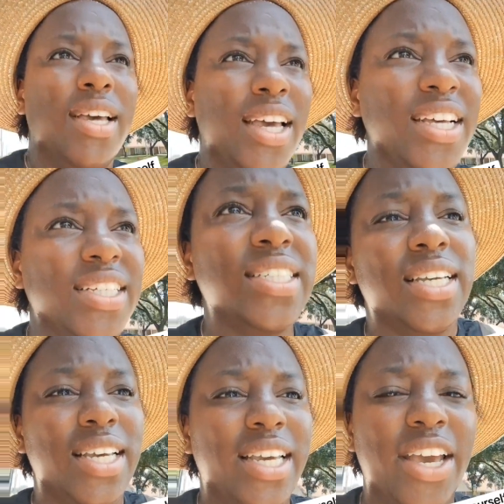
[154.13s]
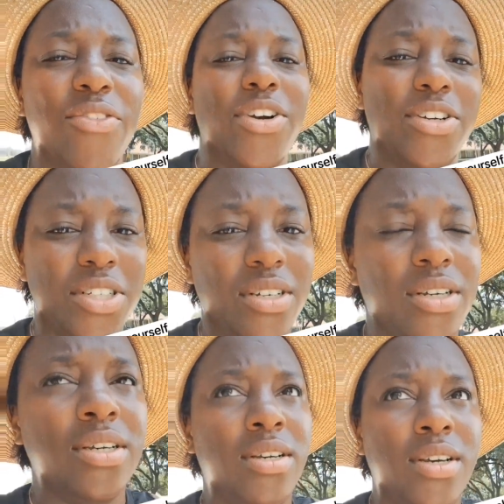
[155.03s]

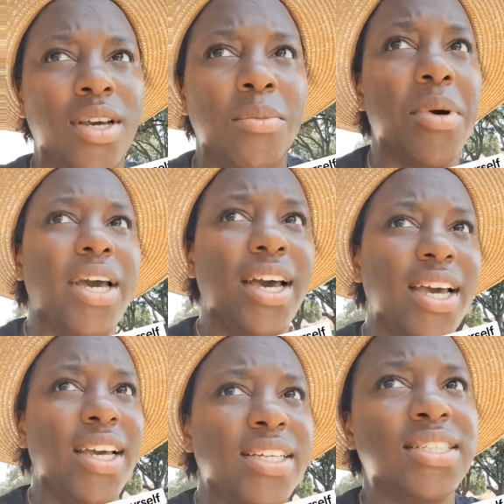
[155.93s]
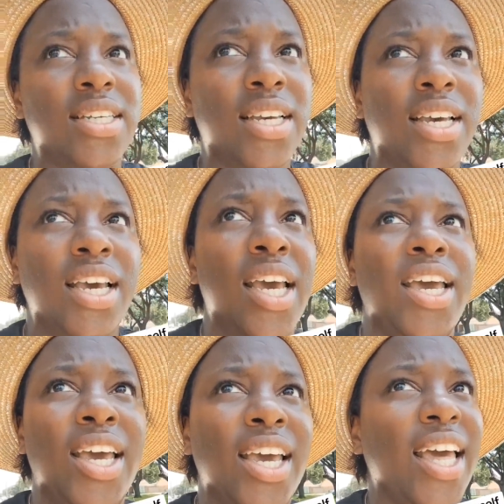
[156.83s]
I might not need
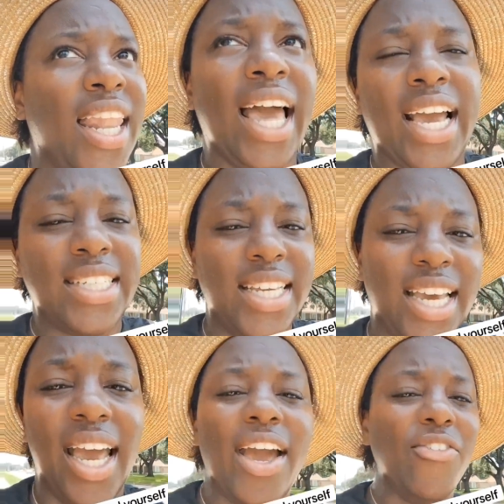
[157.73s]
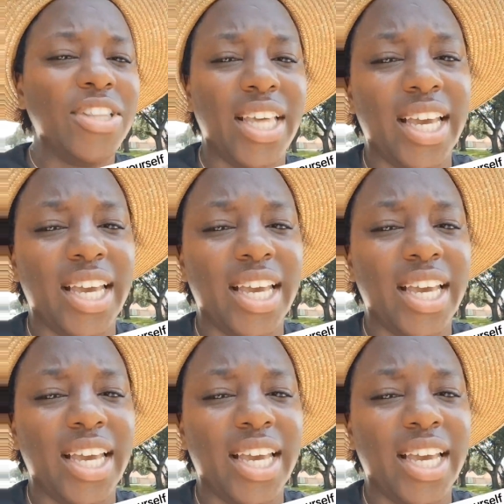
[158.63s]
anything from you right now,